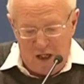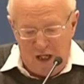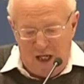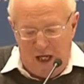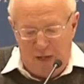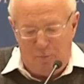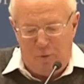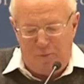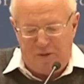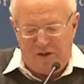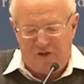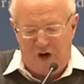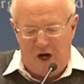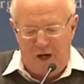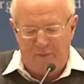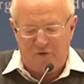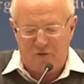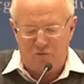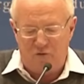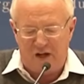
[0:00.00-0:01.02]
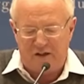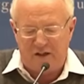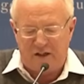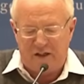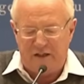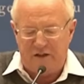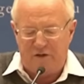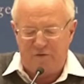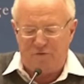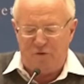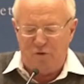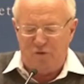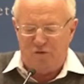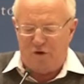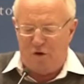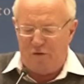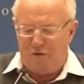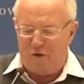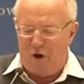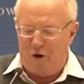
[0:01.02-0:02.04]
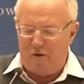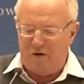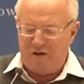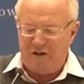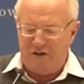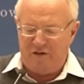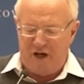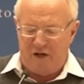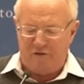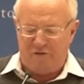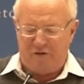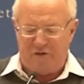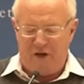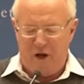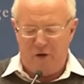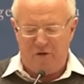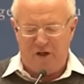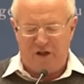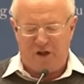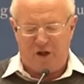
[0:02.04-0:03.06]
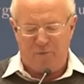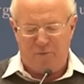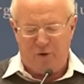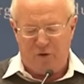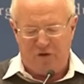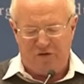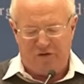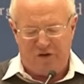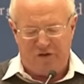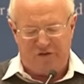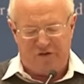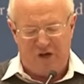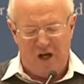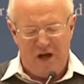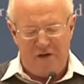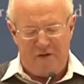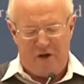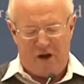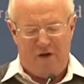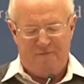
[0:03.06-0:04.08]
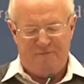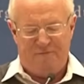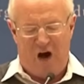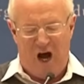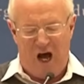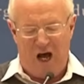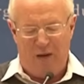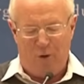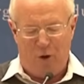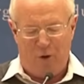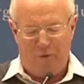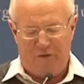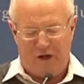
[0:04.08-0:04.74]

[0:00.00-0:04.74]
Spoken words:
It will be time to radically diffuse authority down to the only communities that are viable,